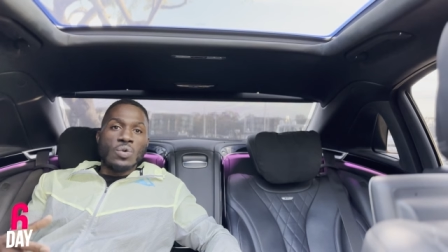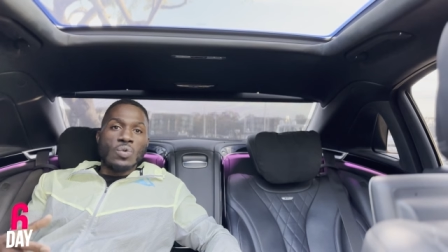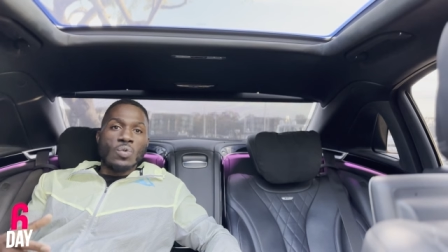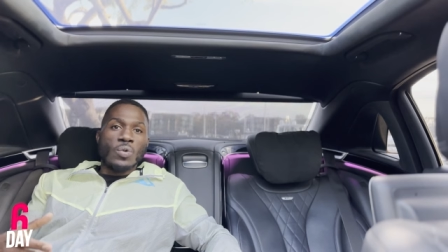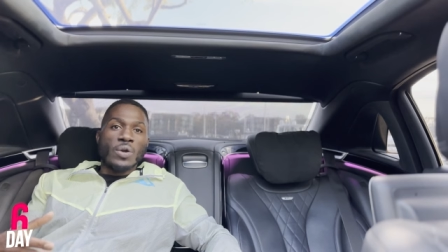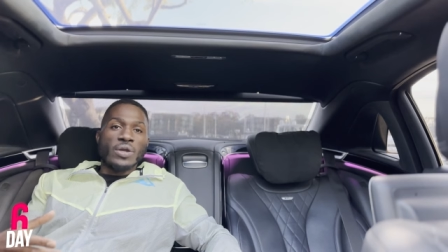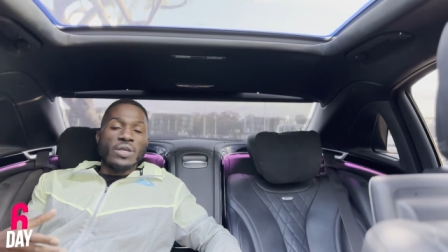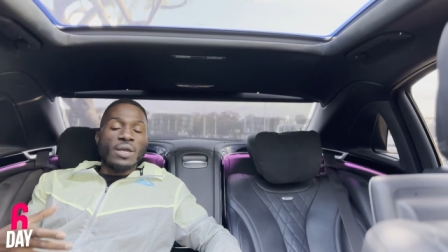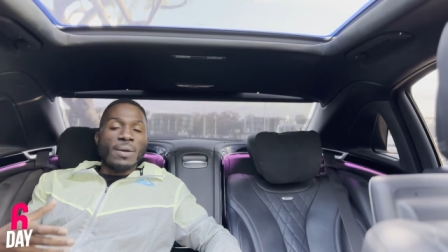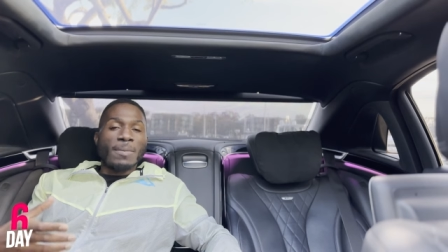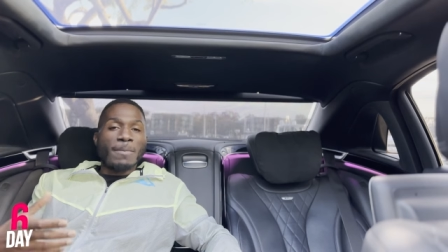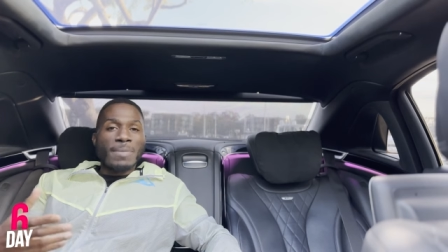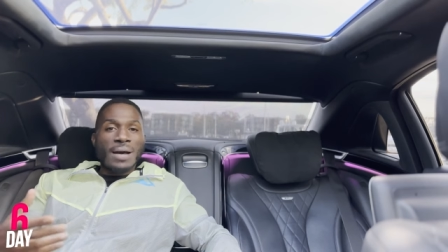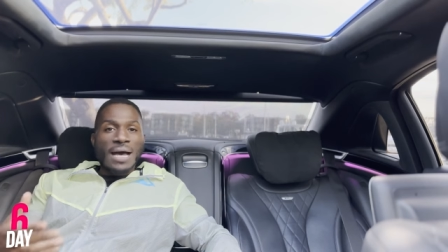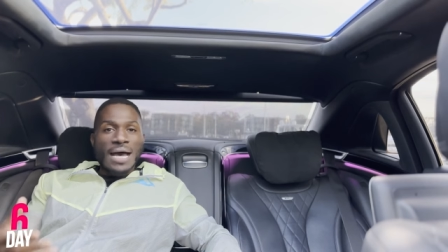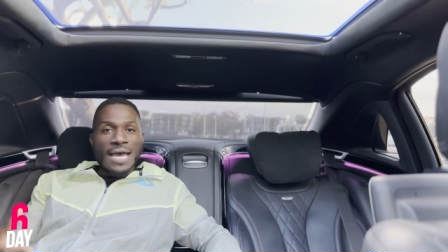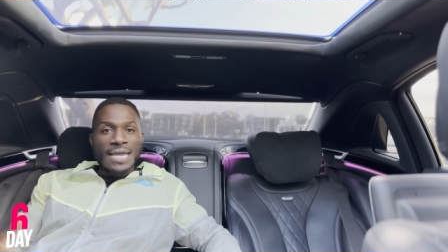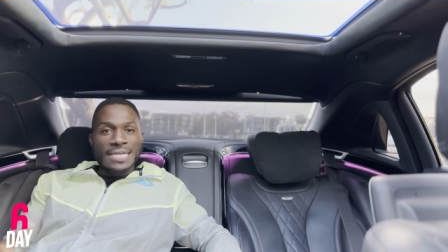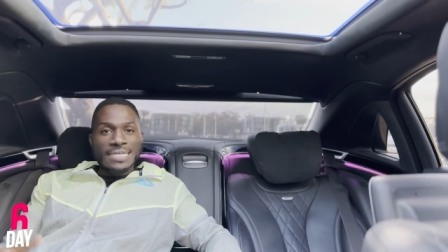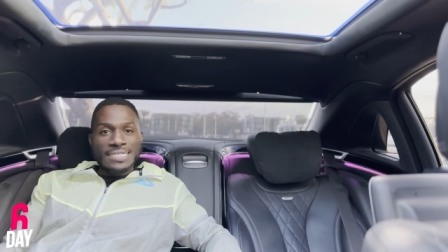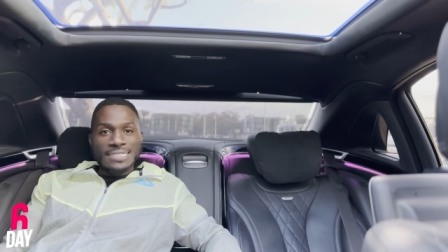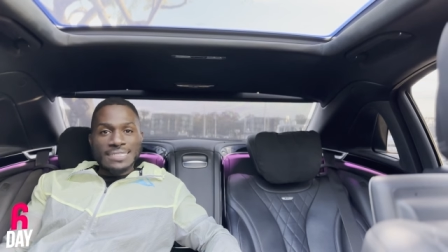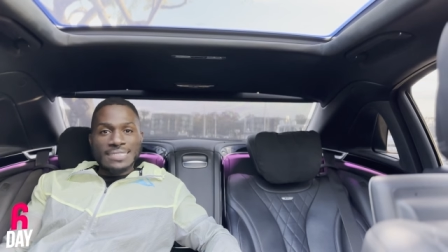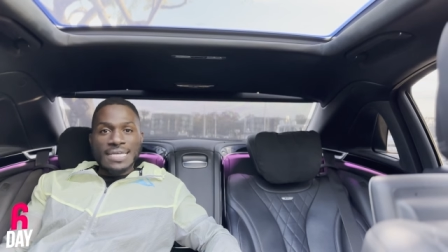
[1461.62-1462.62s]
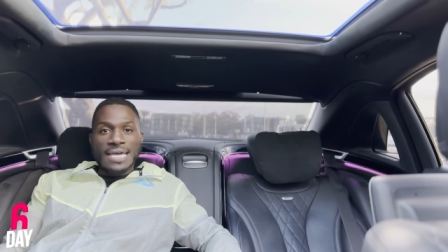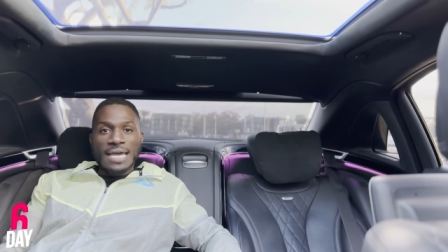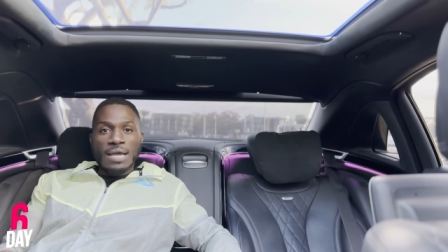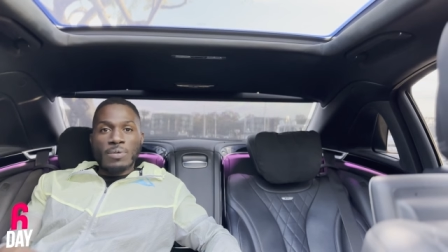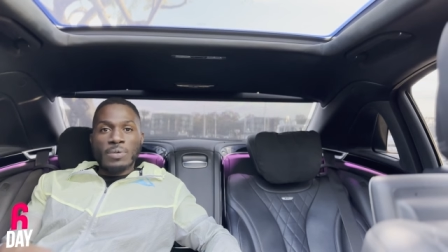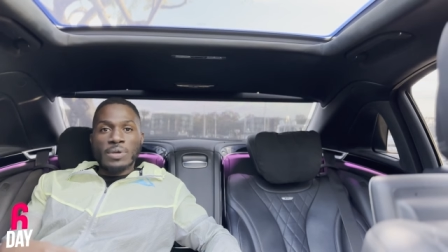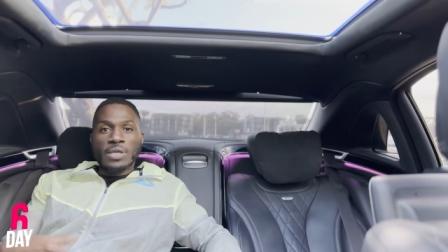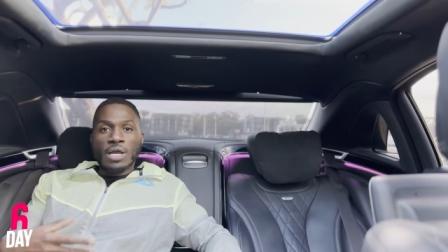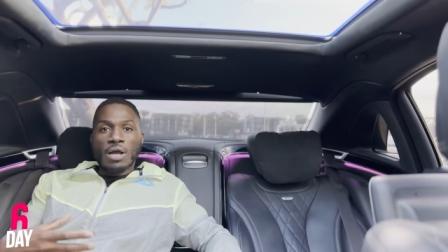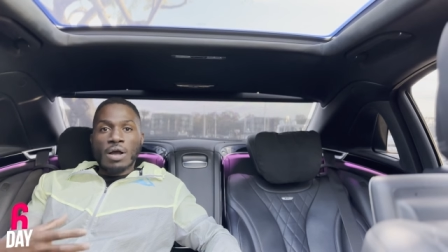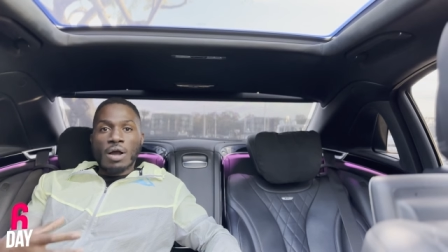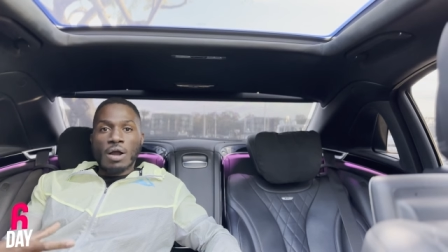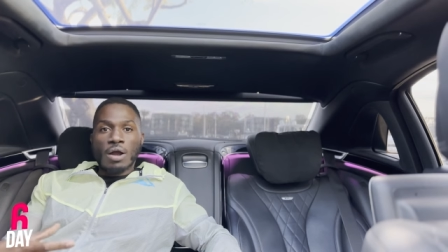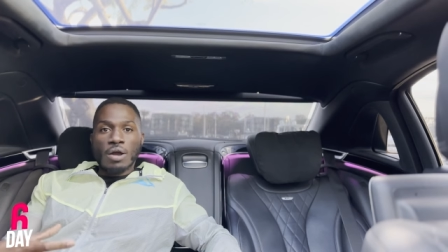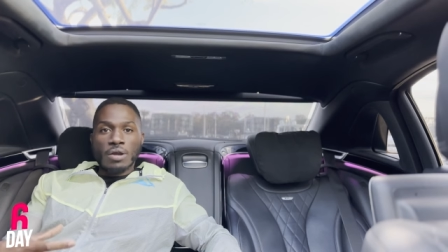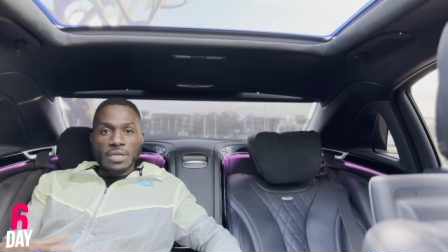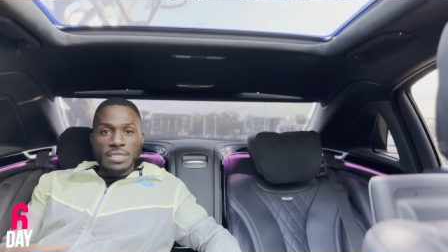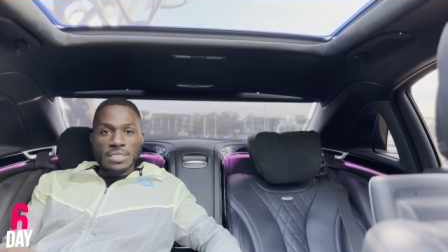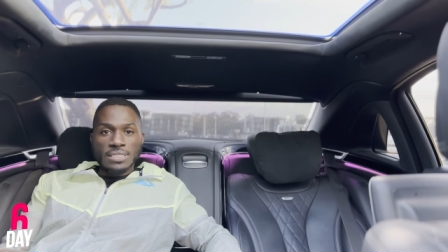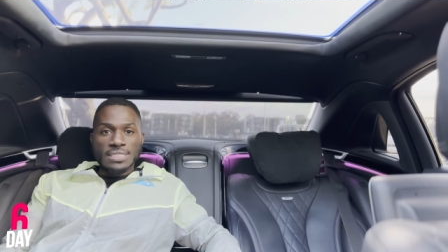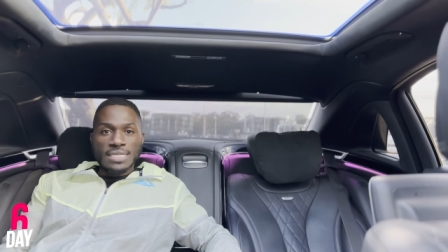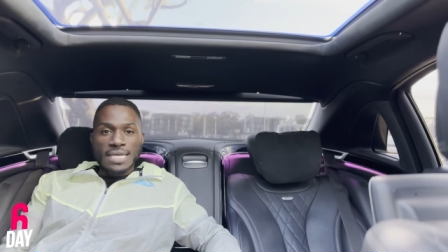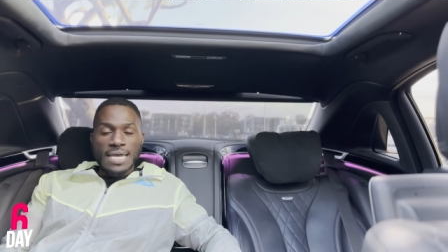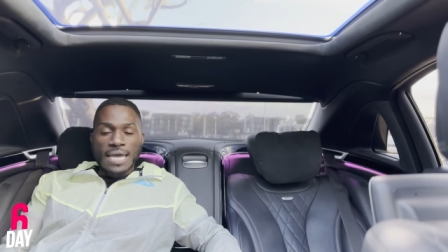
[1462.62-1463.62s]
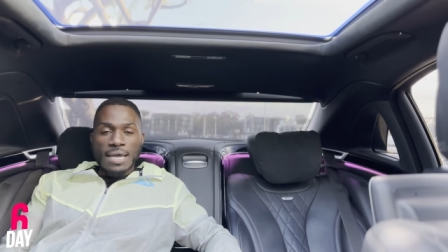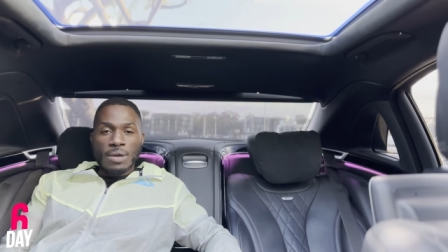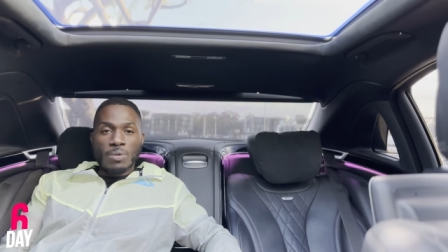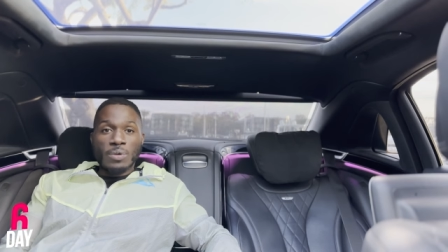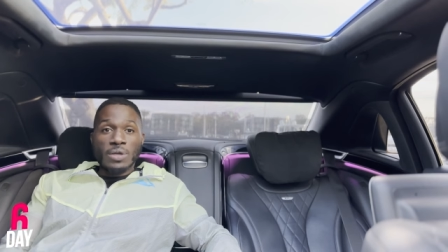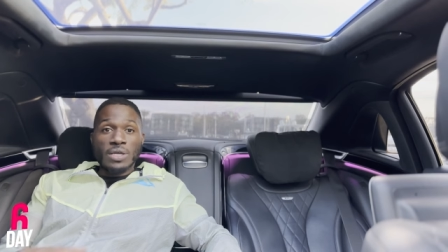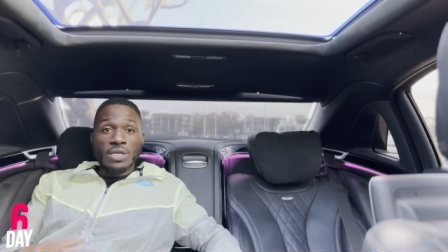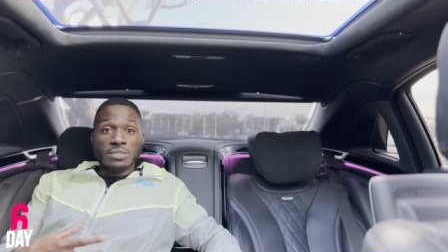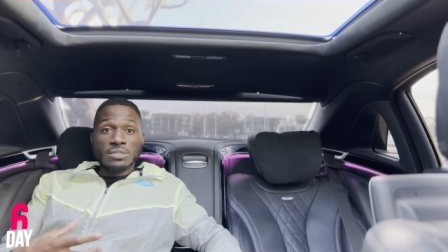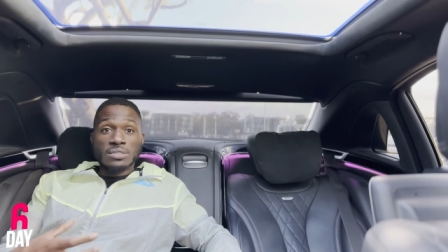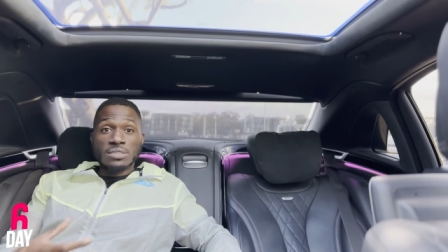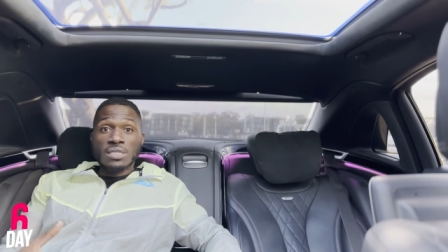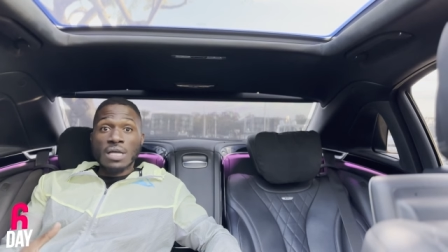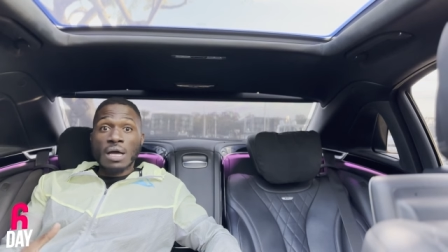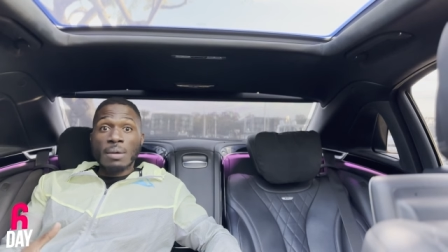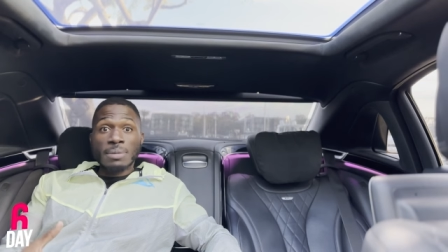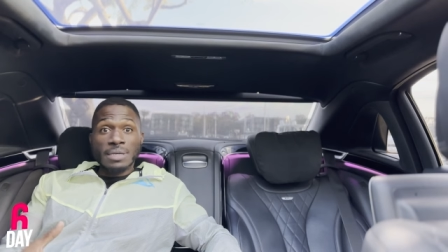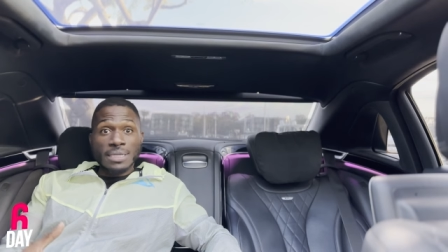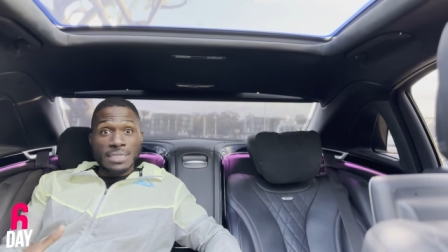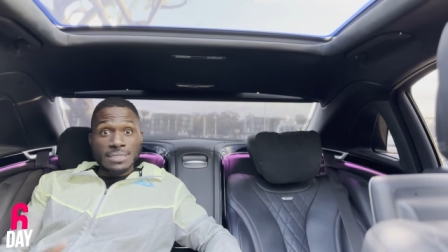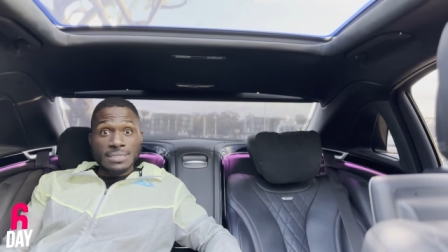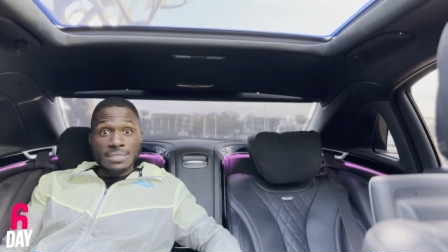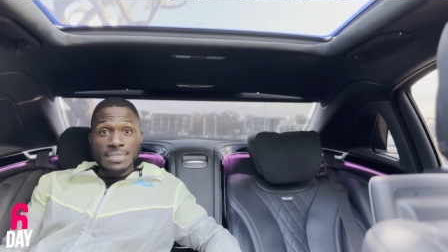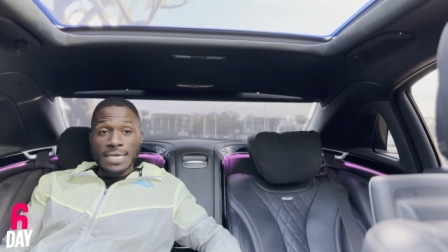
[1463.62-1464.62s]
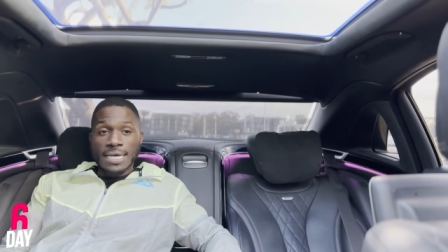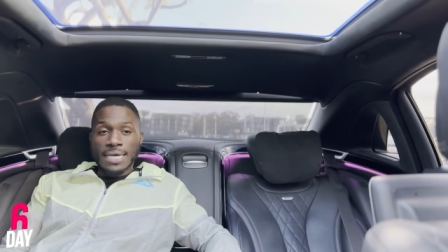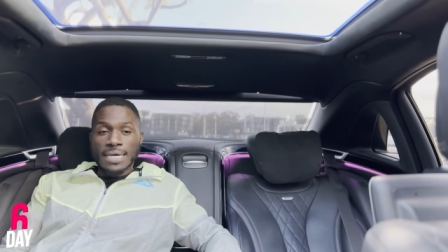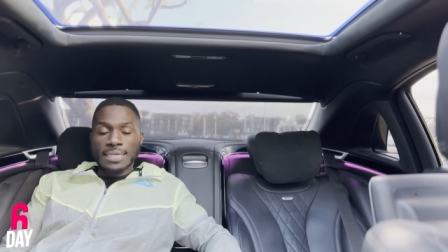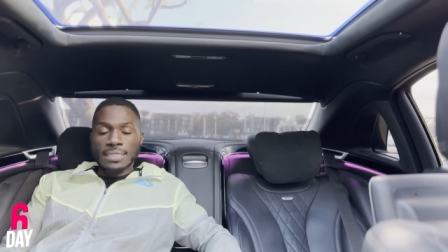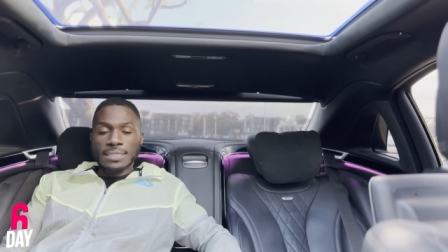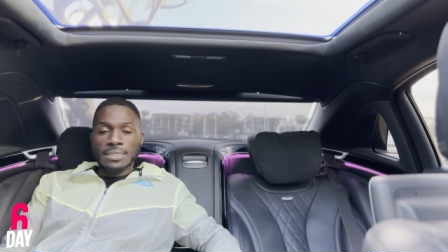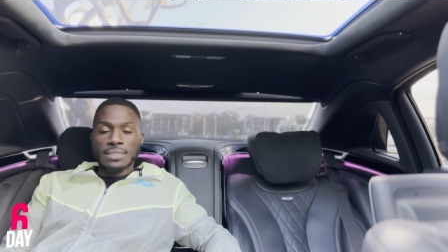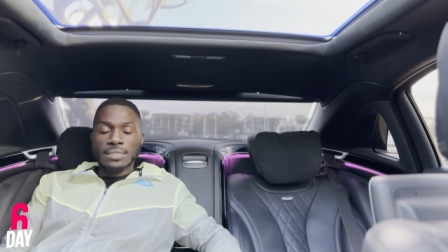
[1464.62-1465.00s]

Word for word: where your mind is at, where your heart is at, where your stomach is at.